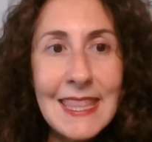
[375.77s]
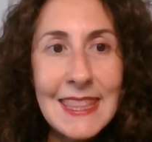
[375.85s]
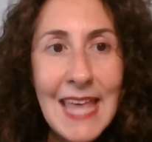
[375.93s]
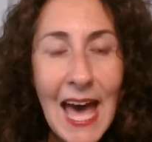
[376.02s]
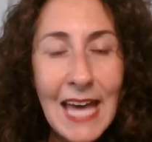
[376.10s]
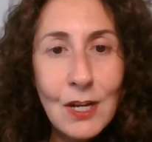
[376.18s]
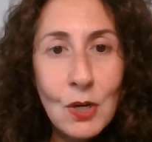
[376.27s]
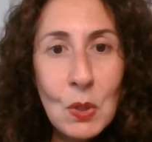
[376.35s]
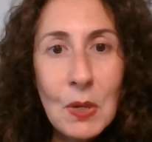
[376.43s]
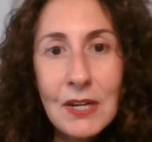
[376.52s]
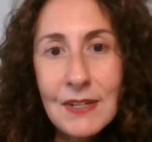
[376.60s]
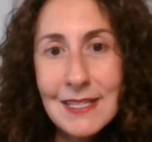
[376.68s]
that
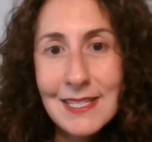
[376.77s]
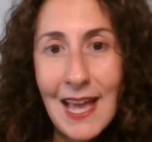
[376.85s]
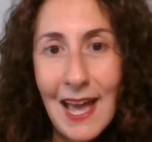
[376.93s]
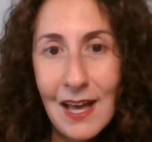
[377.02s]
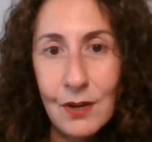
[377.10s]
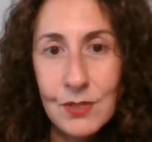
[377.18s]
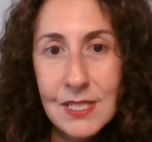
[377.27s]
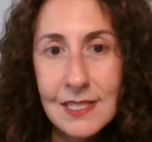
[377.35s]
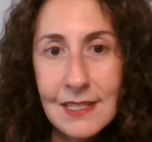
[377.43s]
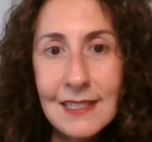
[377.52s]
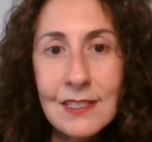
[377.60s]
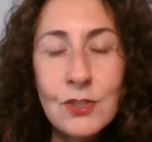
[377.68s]
Aquarius house
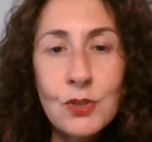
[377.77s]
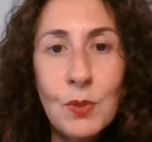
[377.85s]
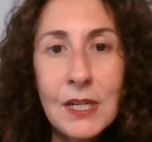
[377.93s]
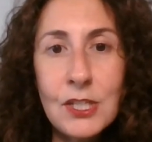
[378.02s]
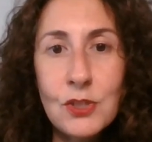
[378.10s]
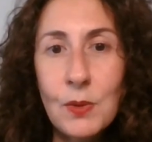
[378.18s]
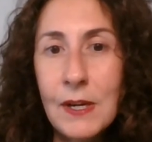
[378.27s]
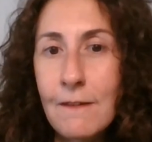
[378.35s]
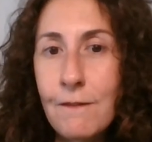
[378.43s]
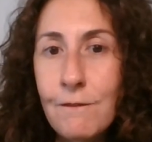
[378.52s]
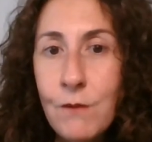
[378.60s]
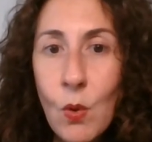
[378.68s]
in twenty
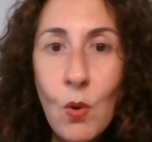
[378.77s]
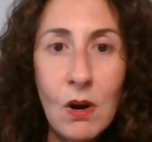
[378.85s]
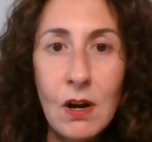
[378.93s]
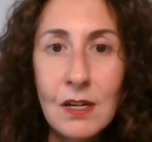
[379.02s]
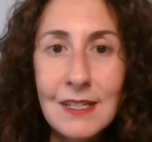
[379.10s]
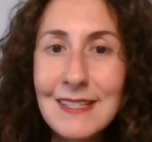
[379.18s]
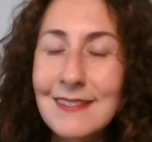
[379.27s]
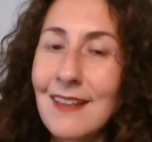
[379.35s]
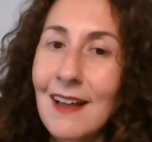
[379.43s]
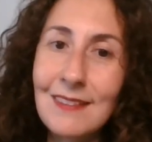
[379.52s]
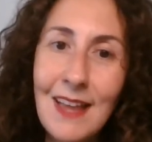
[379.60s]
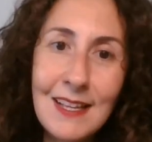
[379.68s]
twenty-four is
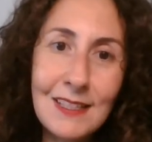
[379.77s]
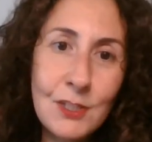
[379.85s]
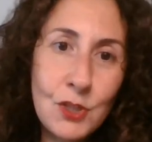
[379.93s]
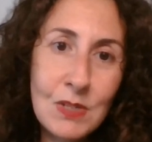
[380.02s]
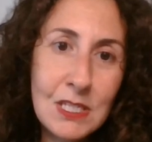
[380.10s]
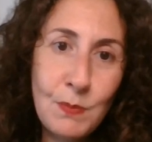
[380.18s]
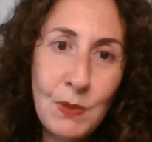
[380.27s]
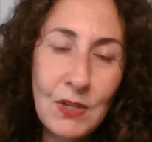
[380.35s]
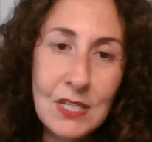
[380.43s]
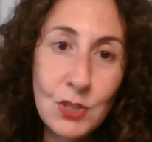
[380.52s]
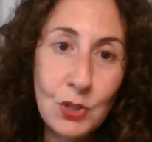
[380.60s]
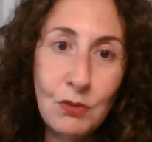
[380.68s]
not likely to
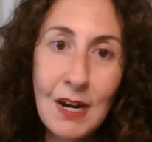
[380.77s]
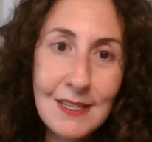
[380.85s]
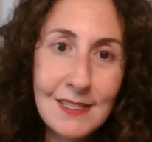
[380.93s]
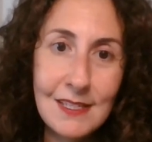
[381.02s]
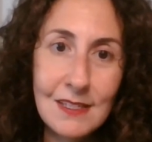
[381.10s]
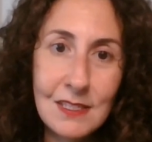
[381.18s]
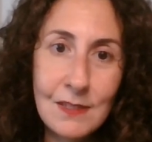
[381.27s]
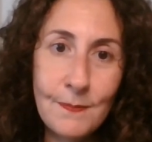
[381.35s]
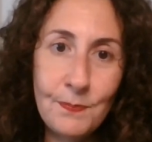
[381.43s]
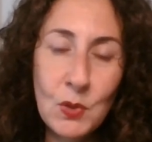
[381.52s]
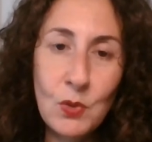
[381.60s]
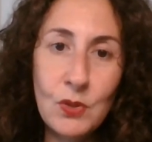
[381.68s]
experience a crisis
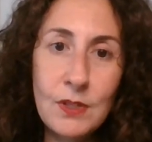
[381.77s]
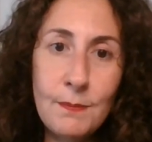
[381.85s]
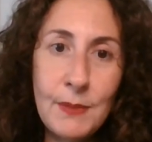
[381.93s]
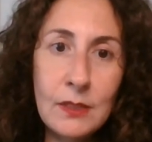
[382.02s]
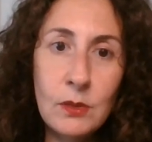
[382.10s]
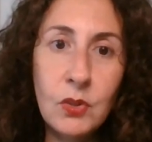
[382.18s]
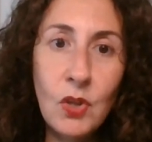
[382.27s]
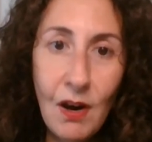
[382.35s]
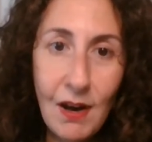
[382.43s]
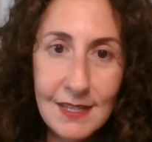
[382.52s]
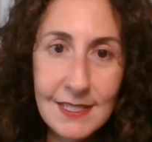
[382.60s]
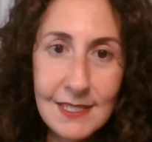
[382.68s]
or a big
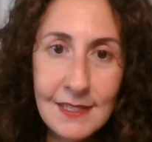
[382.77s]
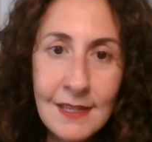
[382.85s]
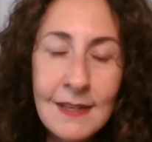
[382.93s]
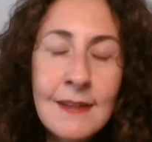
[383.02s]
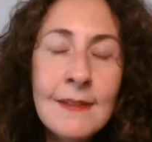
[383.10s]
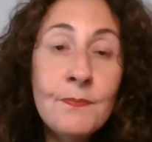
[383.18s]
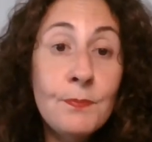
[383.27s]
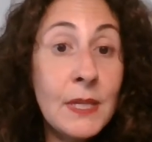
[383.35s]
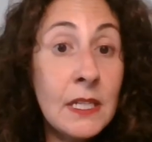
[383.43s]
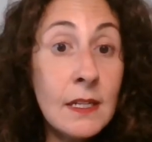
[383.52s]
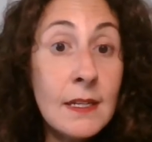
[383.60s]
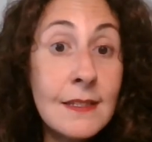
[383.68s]
loss,
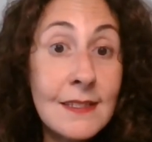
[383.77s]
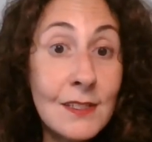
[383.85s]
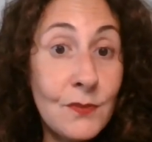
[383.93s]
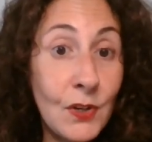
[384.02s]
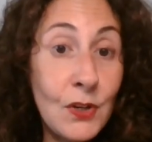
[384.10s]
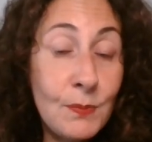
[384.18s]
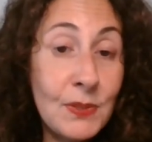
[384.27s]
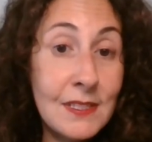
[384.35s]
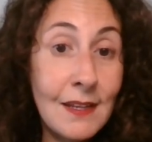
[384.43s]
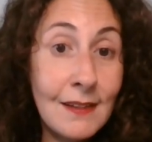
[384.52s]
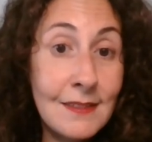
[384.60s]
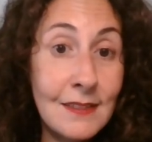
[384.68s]
because it's very
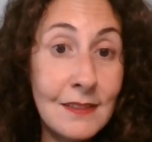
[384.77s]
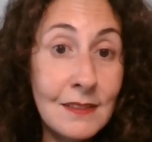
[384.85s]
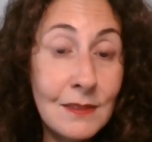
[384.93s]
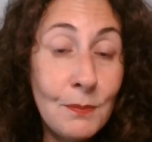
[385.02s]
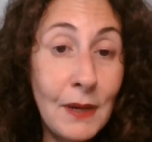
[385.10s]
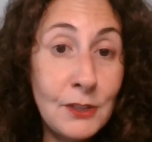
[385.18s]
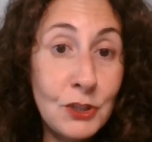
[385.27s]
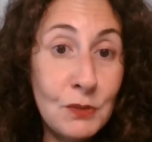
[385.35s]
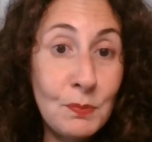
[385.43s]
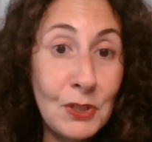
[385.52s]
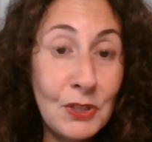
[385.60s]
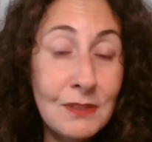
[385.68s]
protected by
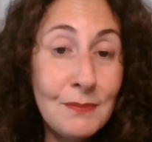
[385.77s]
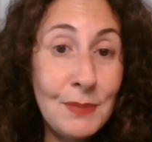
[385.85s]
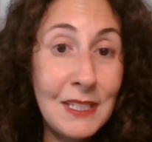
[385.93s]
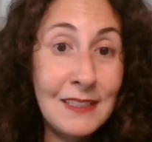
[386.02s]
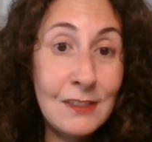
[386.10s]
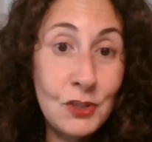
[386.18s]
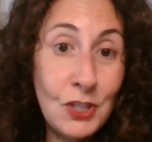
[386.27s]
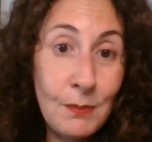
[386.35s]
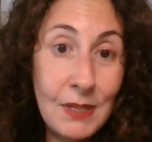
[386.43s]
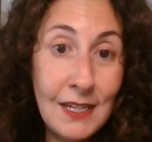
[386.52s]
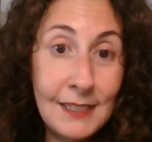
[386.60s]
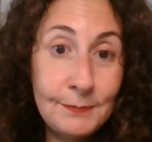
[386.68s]
Jupiter being in
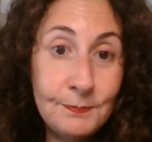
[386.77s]
Gemini.